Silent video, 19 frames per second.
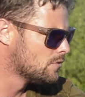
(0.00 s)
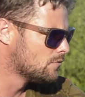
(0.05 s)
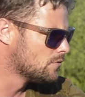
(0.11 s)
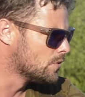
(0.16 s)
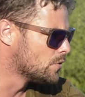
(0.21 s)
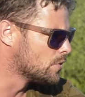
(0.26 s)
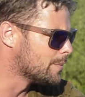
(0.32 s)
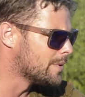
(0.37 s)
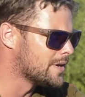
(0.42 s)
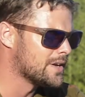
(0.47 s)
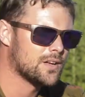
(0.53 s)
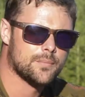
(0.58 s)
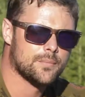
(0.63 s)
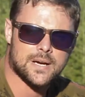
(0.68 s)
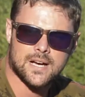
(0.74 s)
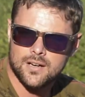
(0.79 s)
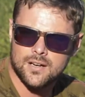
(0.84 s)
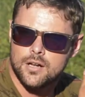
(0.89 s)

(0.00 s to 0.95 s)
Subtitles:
Reeled him in at about